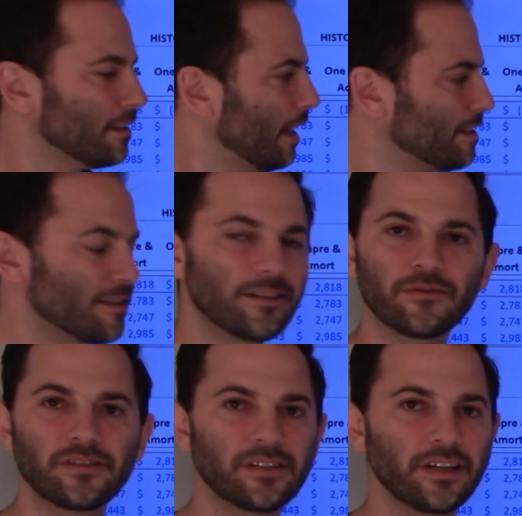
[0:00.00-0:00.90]
I just
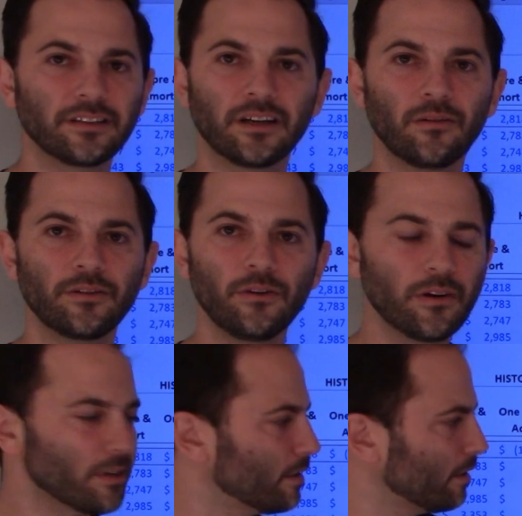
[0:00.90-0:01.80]
don't see it going
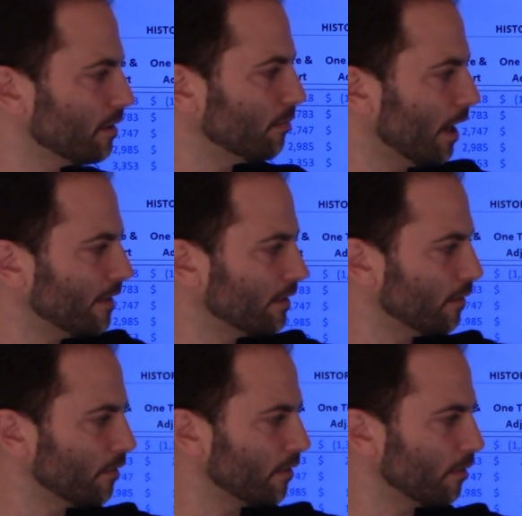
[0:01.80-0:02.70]
north. I think
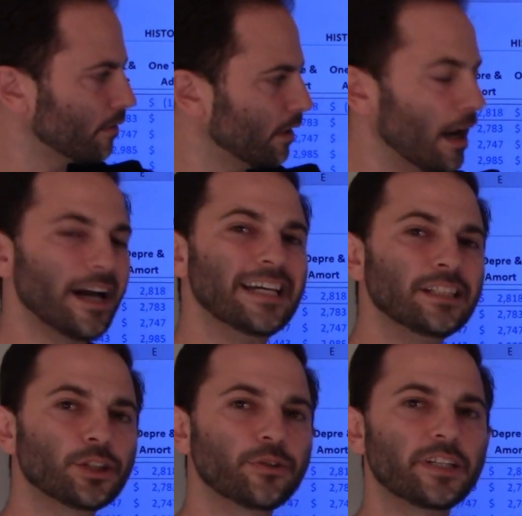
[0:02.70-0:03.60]
the
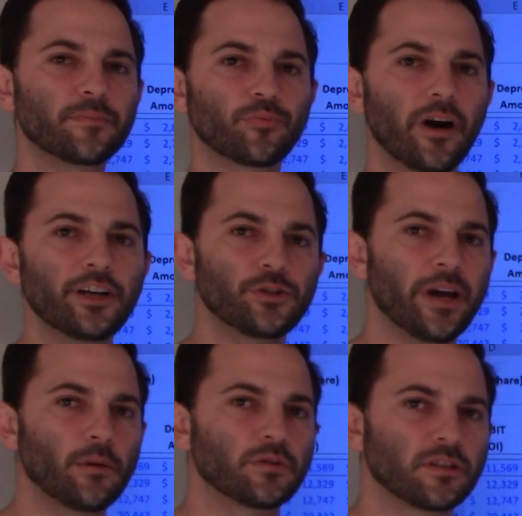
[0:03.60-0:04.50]
increased price you
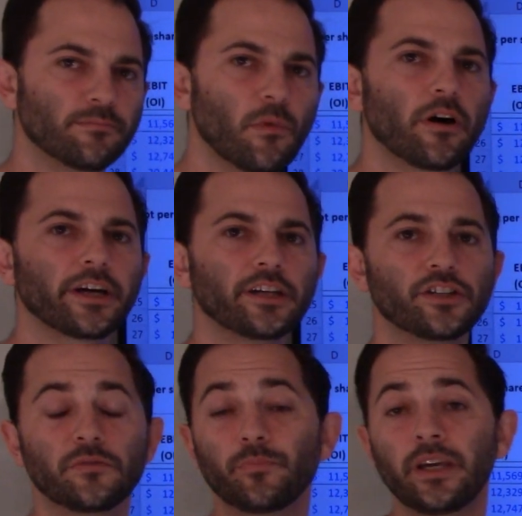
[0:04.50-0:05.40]
had was the market
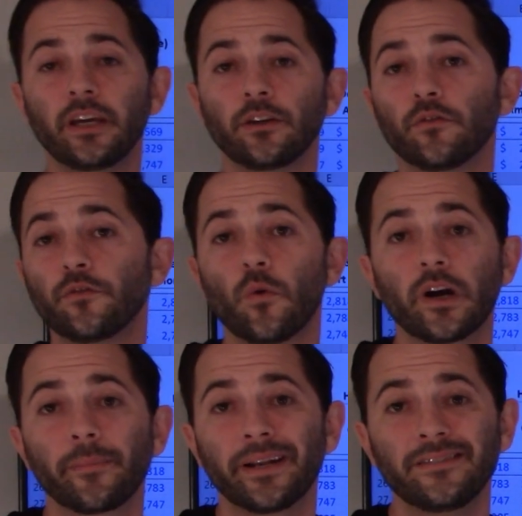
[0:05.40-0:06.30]
just being
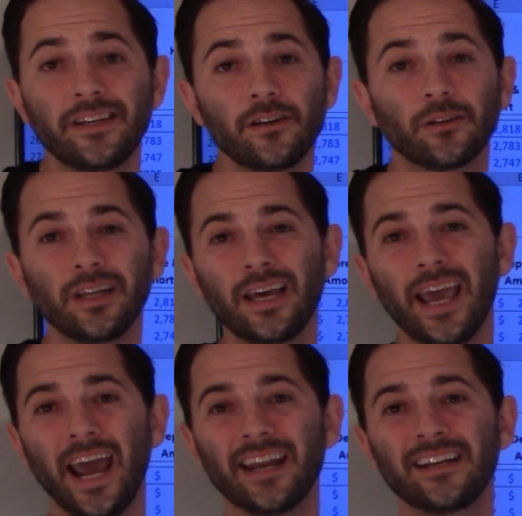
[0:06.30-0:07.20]
euphoric about a deal,
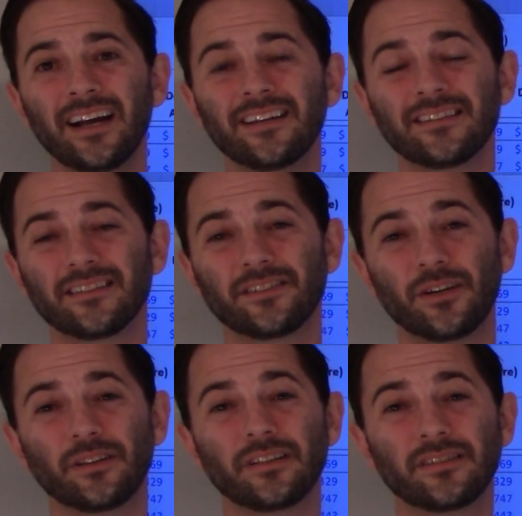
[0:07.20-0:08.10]
and not
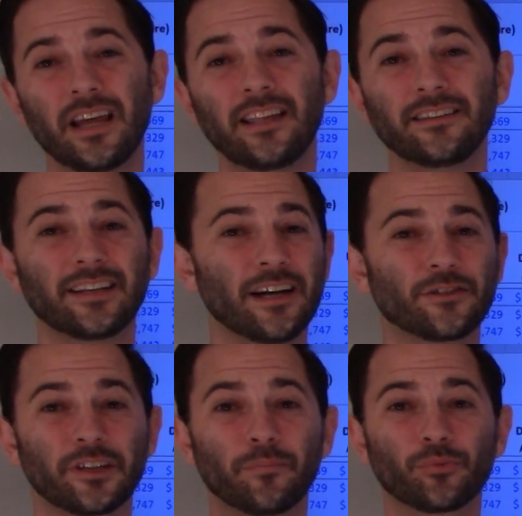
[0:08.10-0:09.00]
necessarily saying these guys
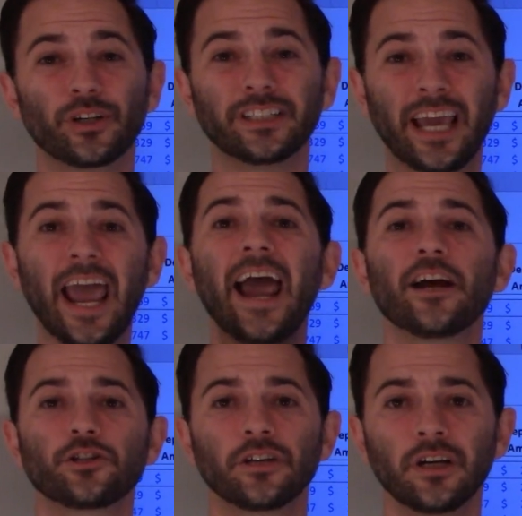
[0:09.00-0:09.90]
are going to print
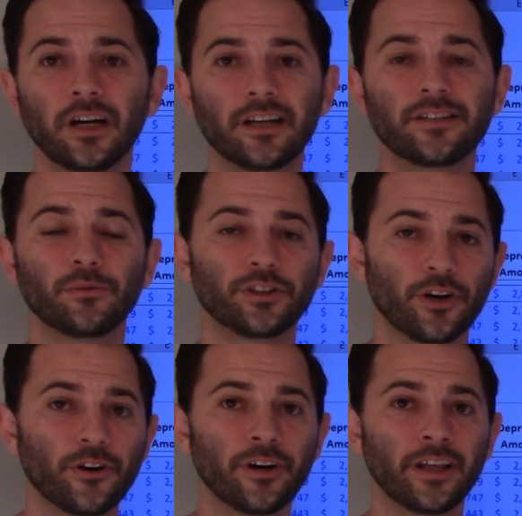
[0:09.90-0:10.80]
cash into
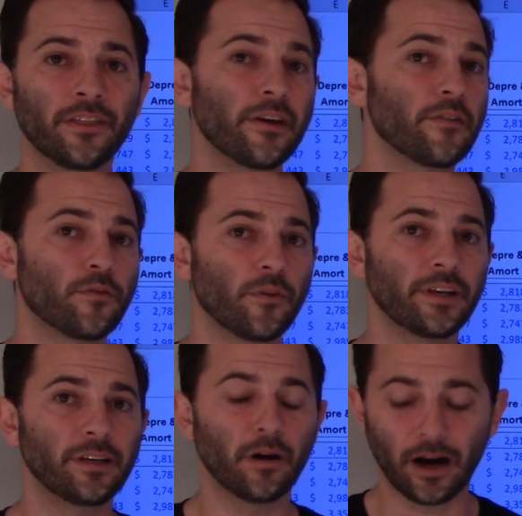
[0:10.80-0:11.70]
eternity. Therefore, they
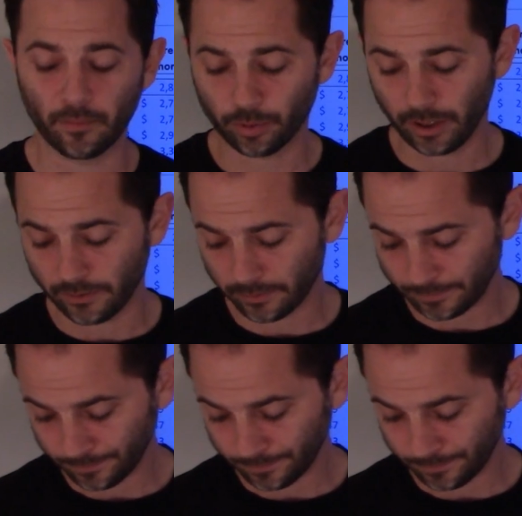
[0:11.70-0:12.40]
need a higher price.